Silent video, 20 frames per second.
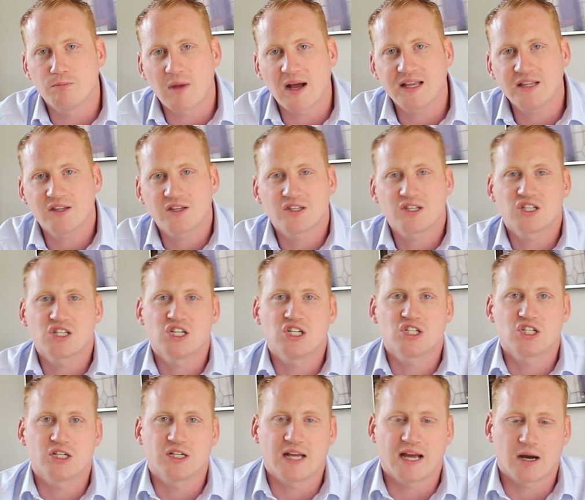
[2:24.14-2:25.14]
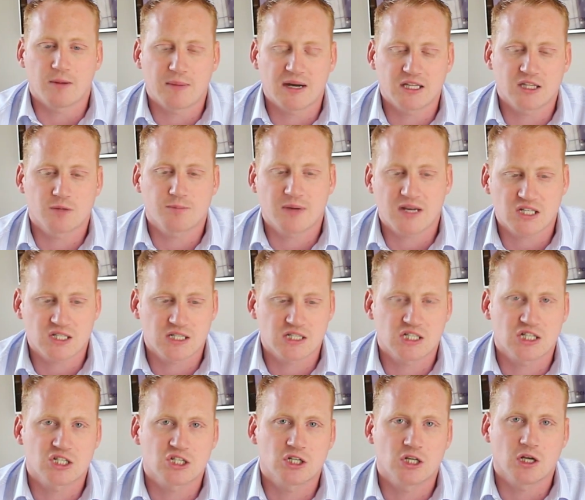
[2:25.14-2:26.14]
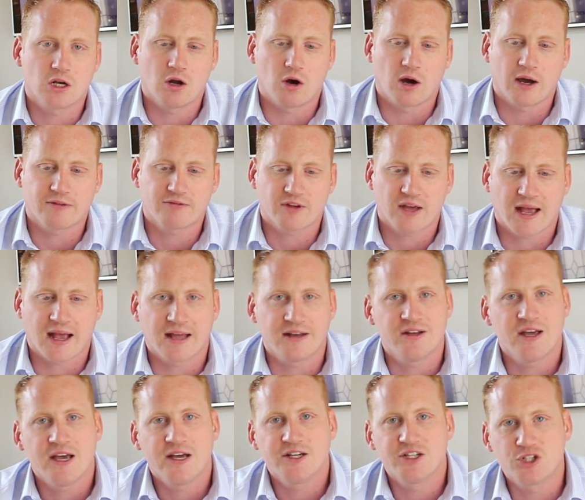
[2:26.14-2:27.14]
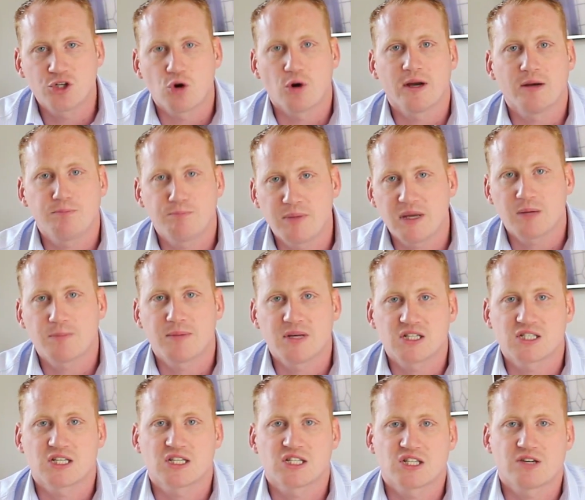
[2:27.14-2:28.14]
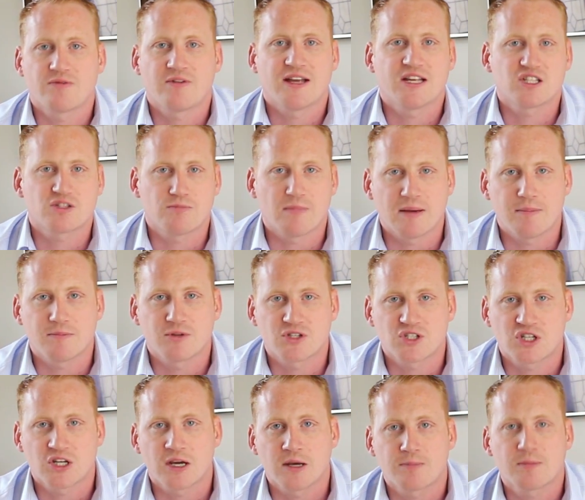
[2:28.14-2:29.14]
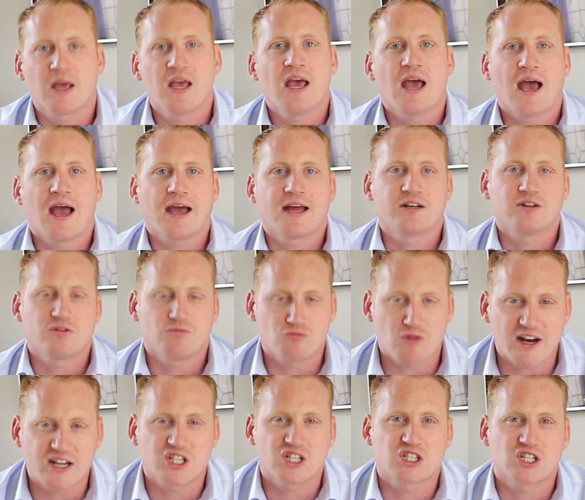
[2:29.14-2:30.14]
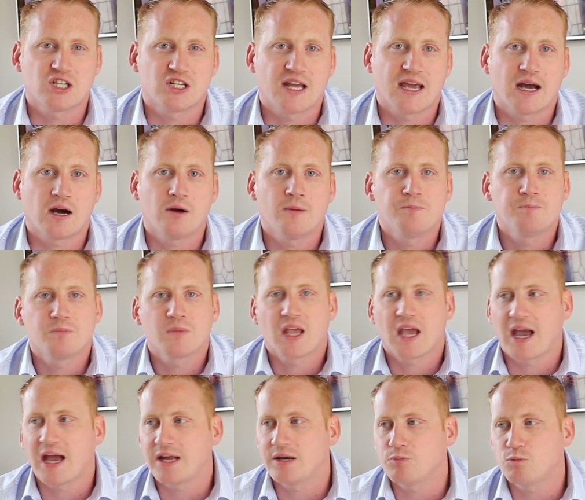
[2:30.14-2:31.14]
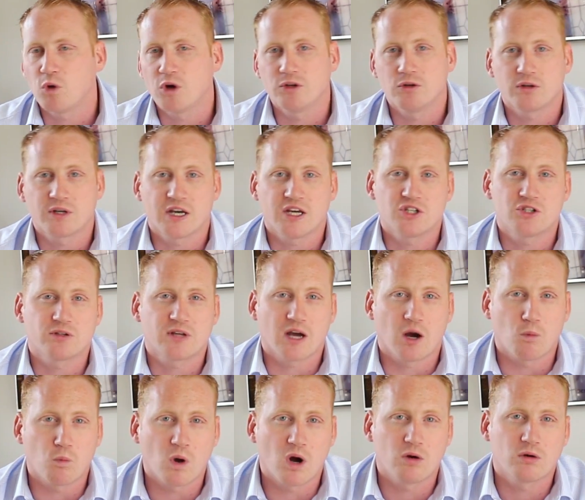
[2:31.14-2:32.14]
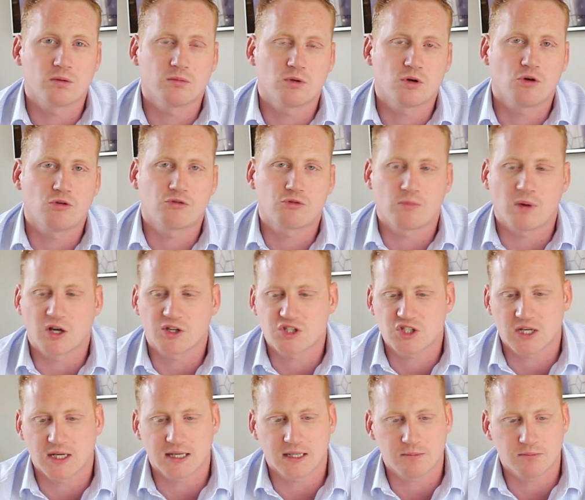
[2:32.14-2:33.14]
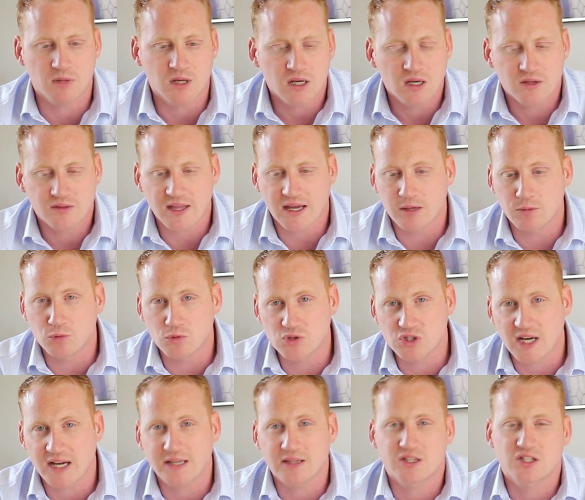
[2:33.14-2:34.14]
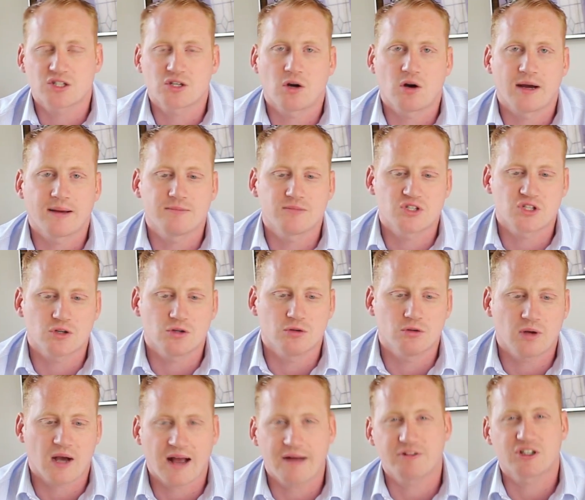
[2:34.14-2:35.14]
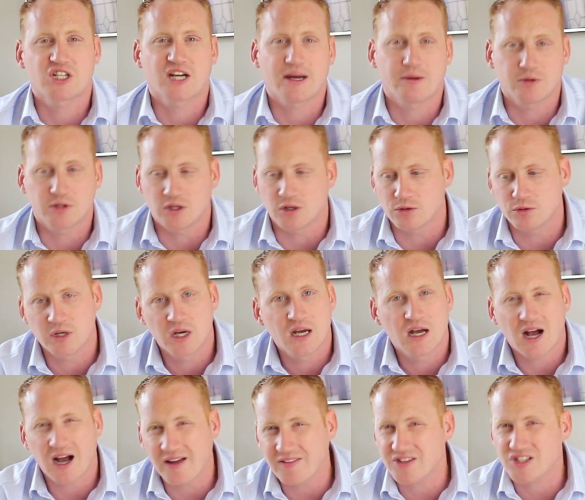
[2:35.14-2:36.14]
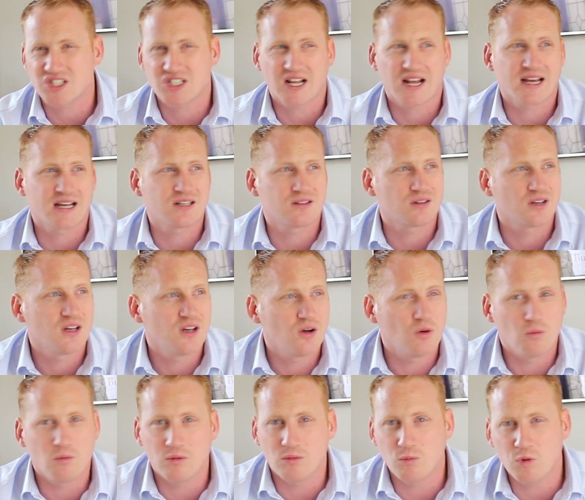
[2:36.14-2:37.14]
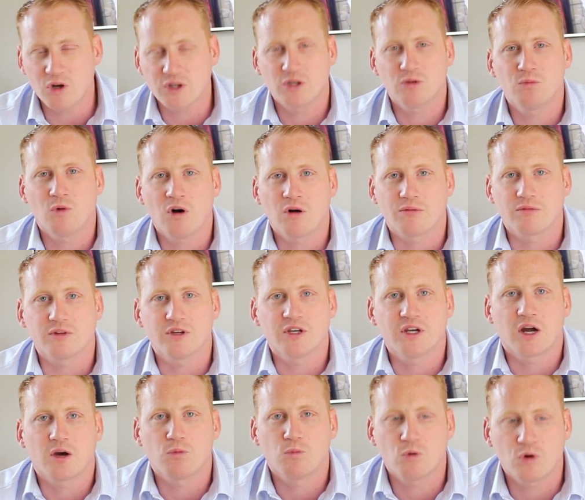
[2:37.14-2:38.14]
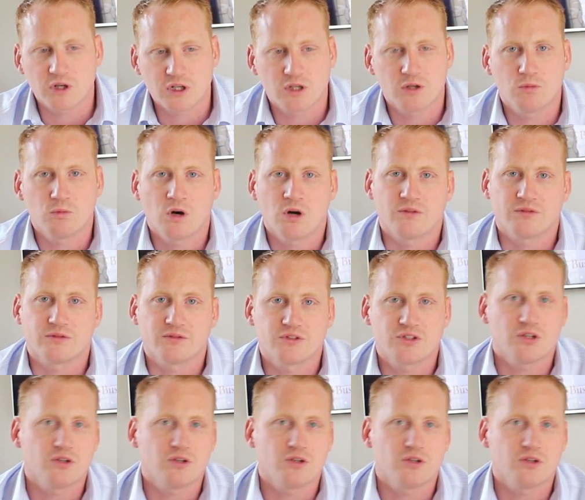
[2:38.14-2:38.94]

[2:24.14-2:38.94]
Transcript: make the decision now, make the best decision of your life and join Big Business Events membership and register now. And what you'll get is you'll get a welcome call from our team. They will take the time to have a chat with you, understand what you want, you know, what do you want?